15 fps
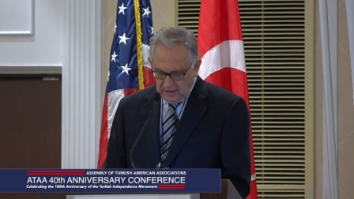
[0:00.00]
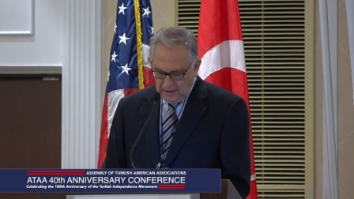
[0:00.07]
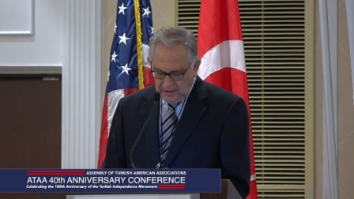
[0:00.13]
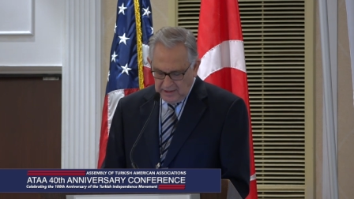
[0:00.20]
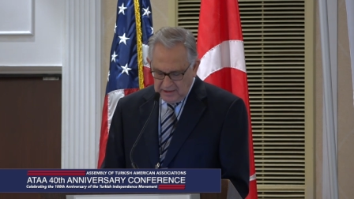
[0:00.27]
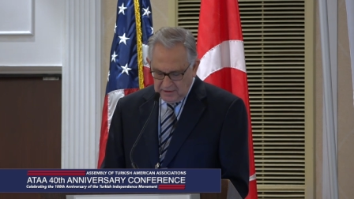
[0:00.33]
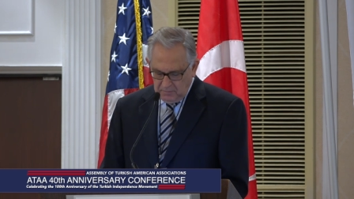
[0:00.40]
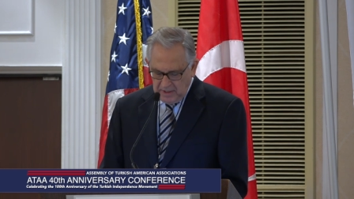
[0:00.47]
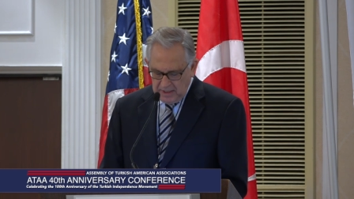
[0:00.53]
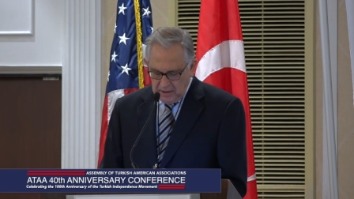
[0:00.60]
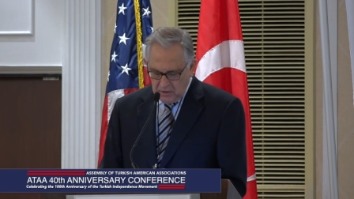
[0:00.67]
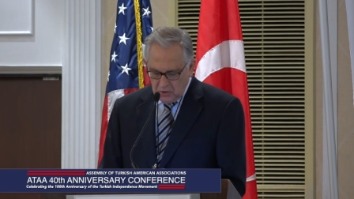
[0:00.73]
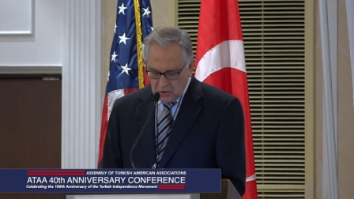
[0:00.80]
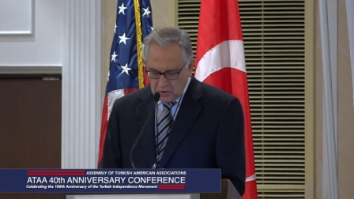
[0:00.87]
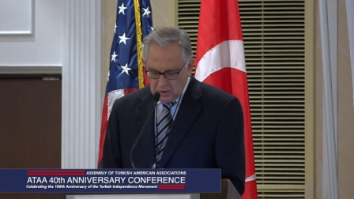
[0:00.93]
and make
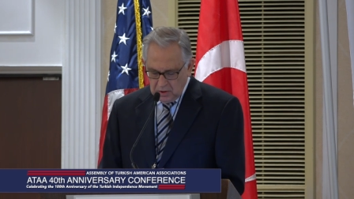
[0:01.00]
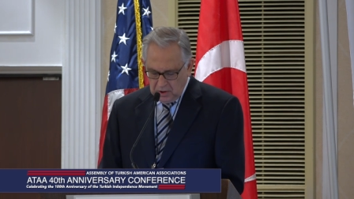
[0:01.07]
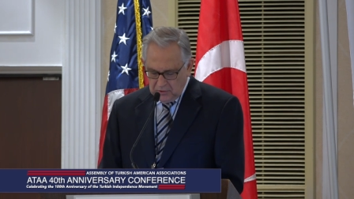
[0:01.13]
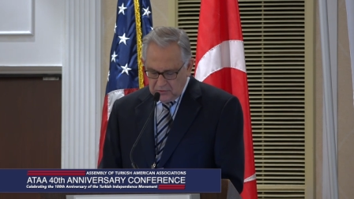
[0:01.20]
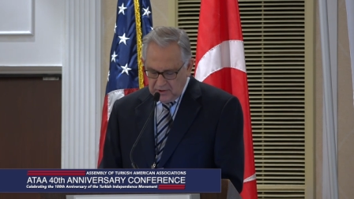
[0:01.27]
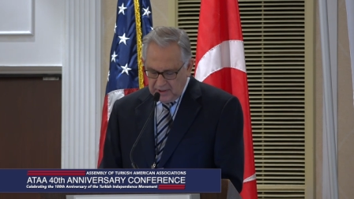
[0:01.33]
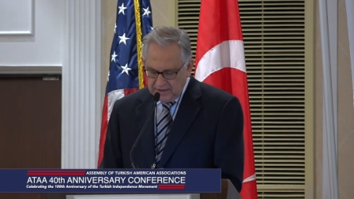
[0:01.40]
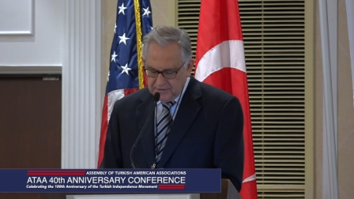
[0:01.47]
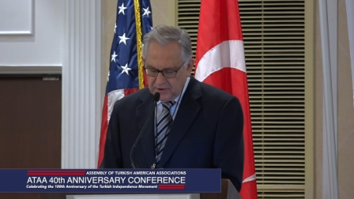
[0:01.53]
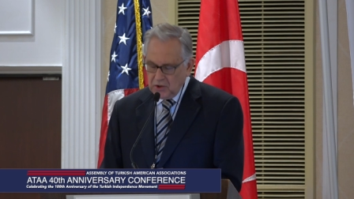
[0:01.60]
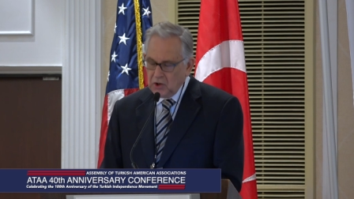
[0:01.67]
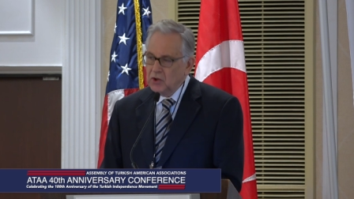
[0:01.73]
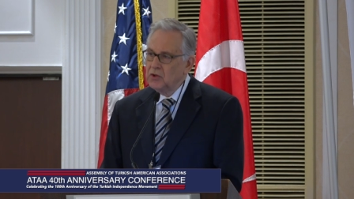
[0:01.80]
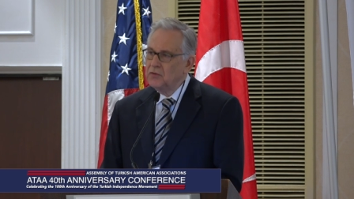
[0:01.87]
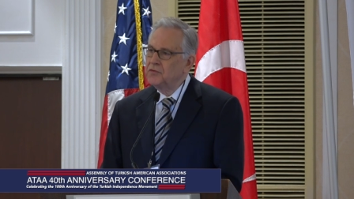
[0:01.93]
her the
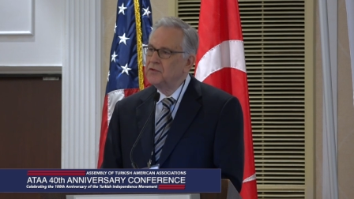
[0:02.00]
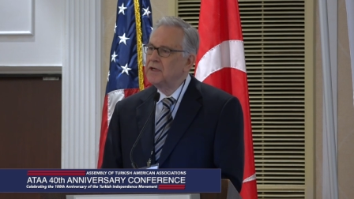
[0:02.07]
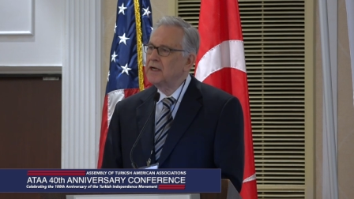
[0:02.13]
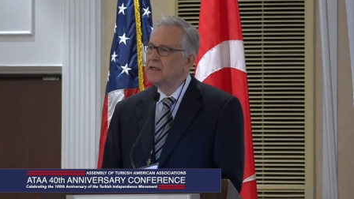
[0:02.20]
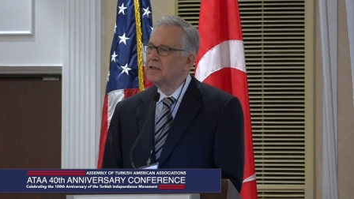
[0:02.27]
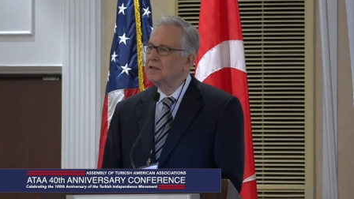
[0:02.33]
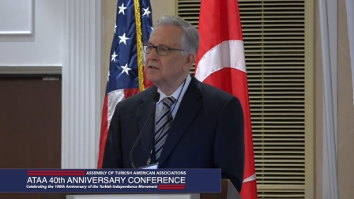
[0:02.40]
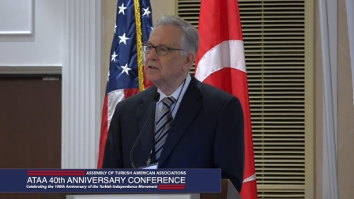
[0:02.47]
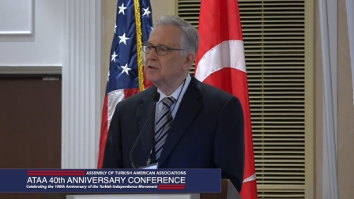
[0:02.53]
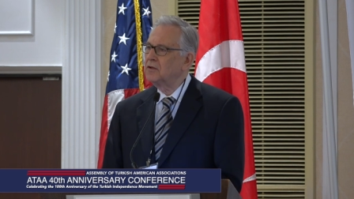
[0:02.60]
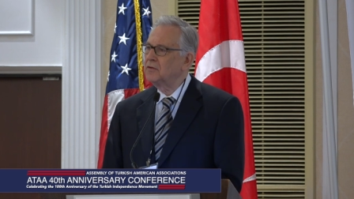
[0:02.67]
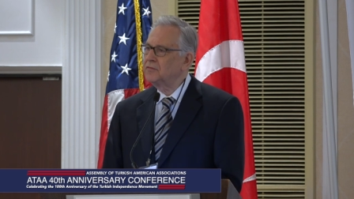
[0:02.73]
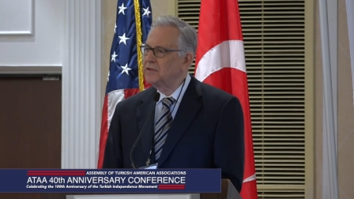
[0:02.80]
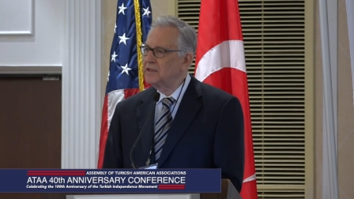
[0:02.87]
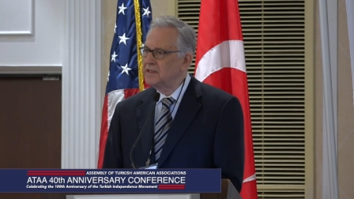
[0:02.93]
executive director
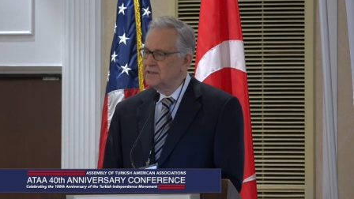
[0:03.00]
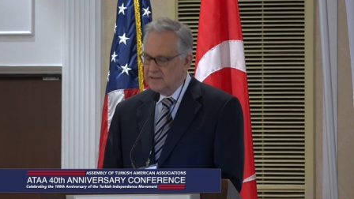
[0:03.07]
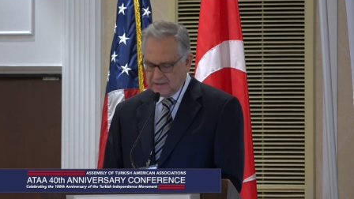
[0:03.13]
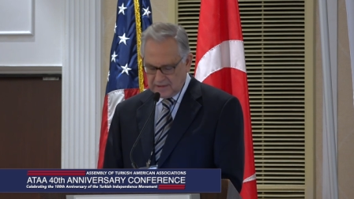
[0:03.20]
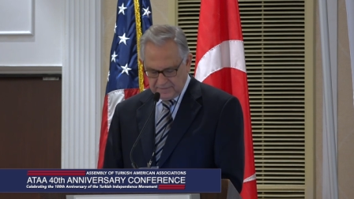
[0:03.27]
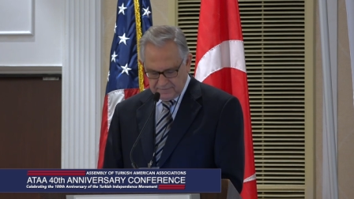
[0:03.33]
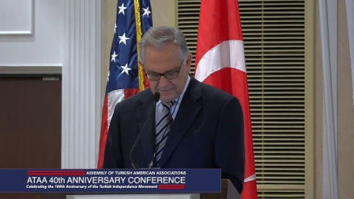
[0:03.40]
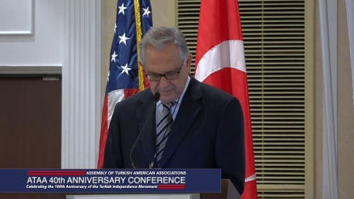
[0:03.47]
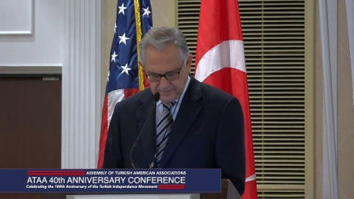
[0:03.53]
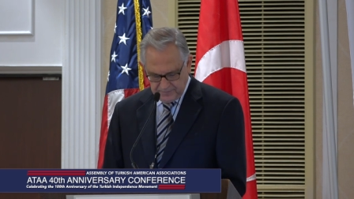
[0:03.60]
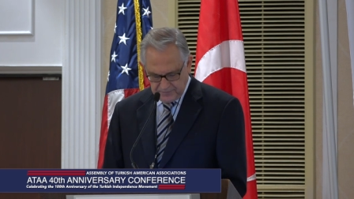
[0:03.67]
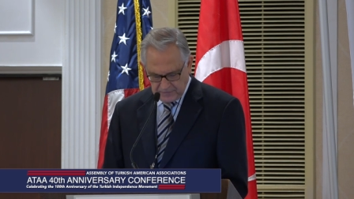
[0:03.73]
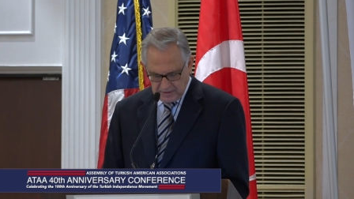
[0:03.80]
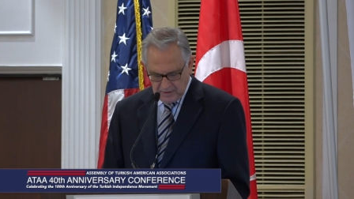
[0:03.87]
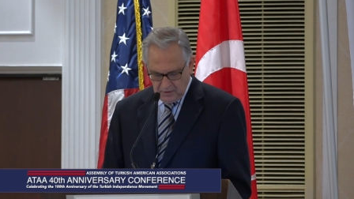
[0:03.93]
of TCF.
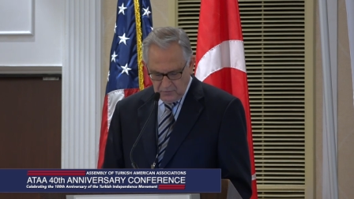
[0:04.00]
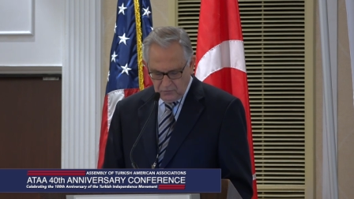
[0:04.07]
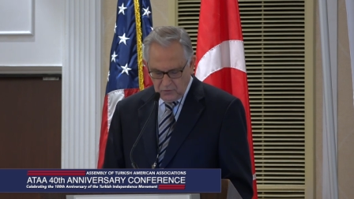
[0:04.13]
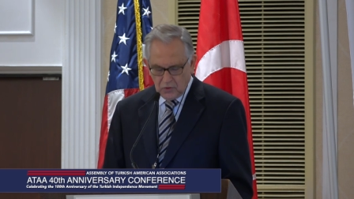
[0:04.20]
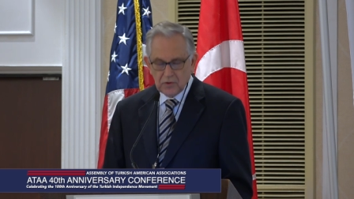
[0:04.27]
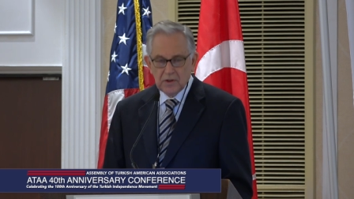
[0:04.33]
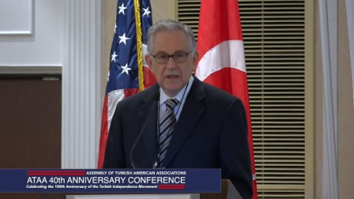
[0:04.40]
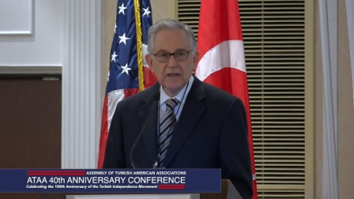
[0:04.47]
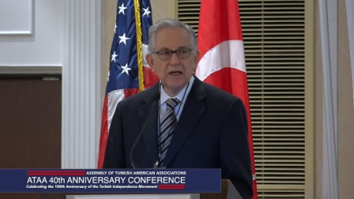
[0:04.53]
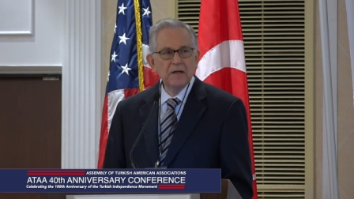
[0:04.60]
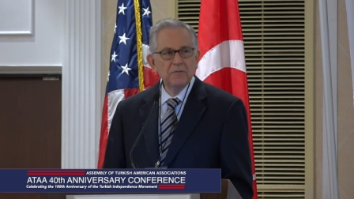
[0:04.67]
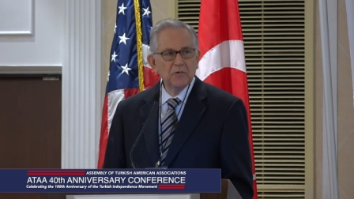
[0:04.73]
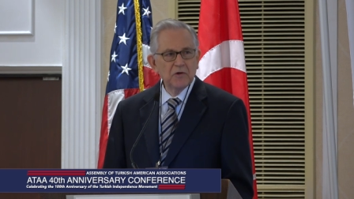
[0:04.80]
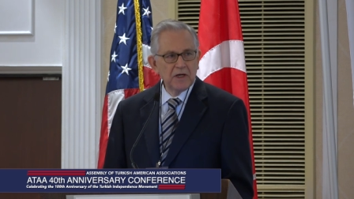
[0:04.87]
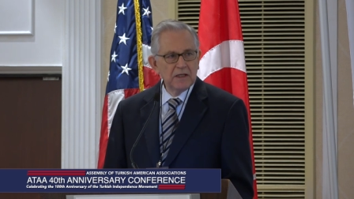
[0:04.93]
For that, I
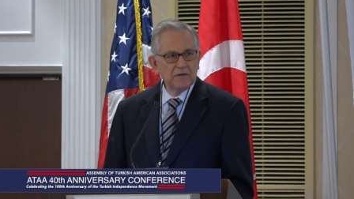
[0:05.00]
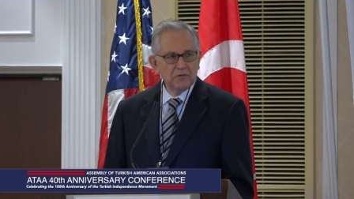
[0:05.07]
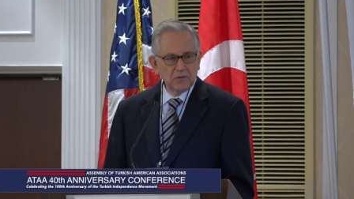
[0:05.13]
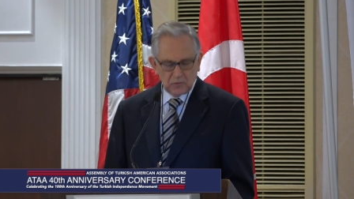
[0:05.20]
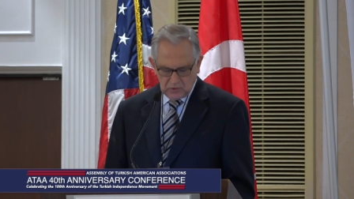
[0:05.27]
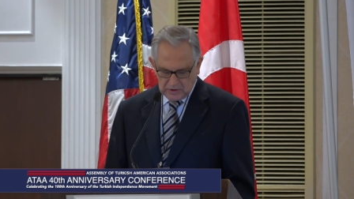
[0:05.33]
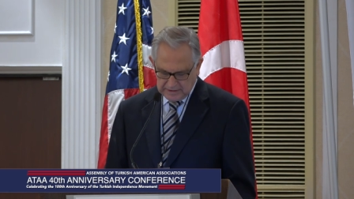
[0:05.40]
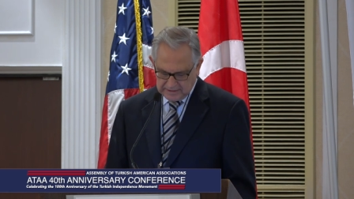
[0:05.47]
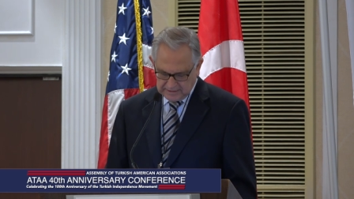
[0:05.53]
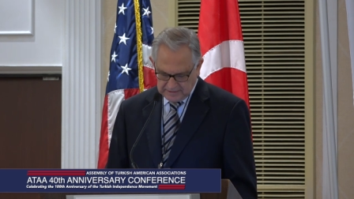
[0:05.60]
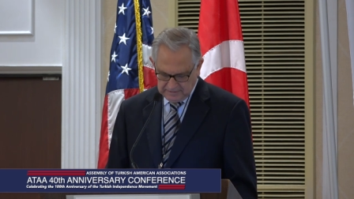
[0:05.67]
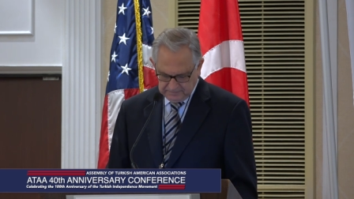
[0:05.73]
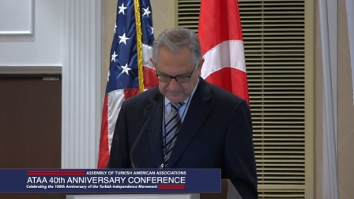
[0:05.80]
am grateful to ATA.